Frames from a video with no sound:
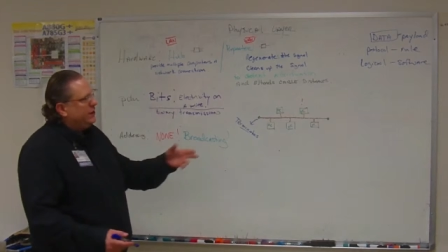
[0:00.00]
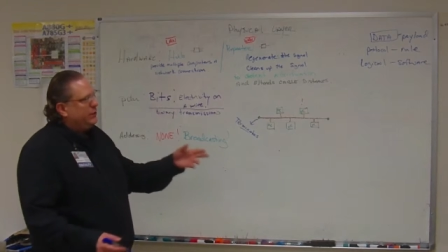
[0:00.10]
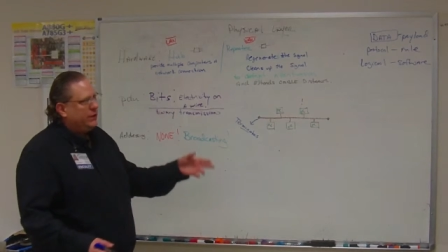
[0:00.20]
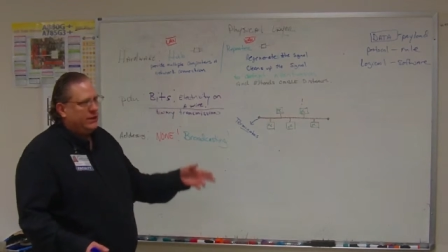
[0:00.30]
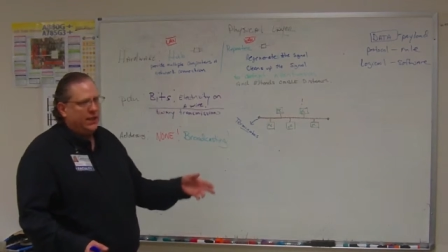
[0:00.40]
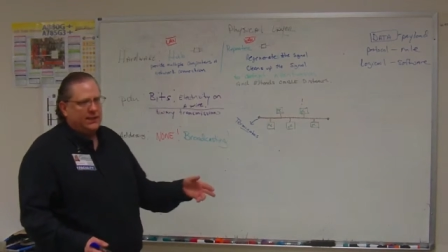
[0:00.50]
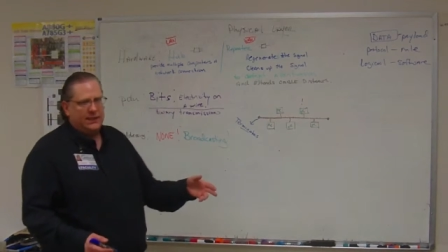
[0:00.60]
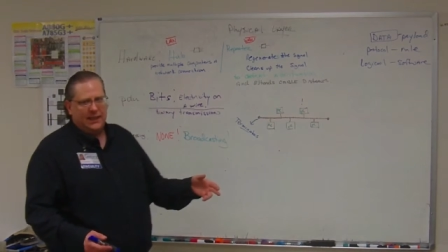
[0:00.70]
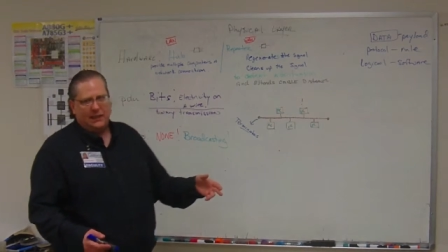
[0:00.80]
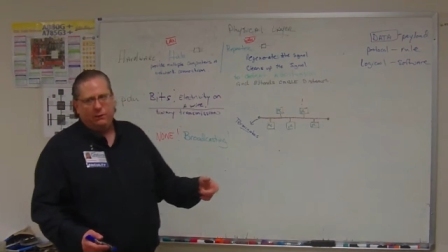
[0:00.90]
you can touch
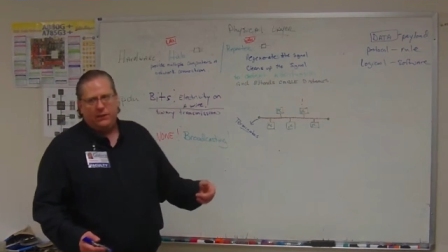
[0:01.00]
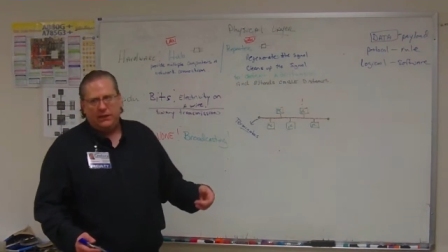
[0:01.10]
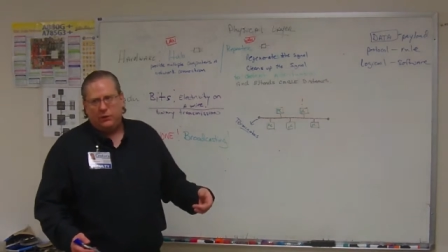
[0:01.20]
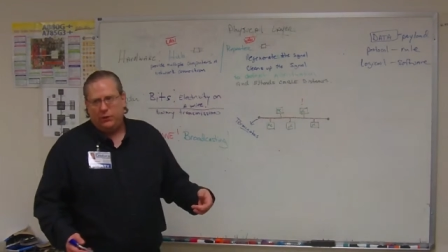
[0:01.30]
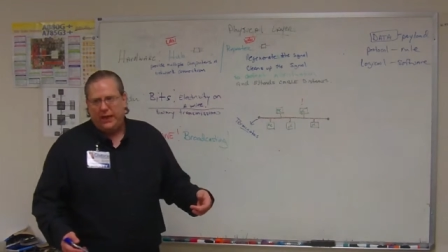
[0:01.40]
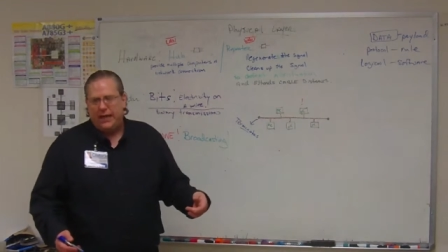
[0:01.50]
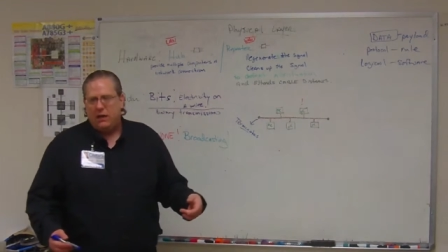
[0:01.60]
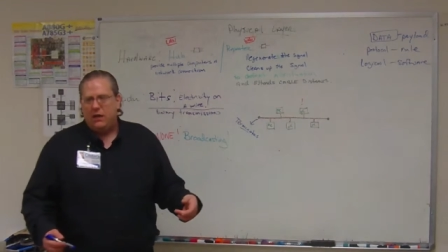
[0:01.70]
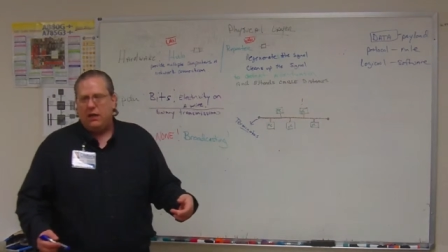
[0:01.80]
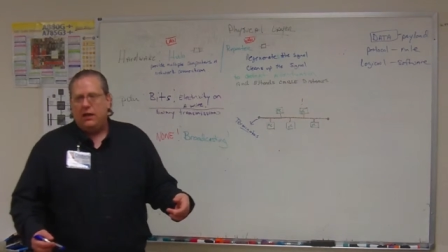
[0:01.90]
is at the physical layer,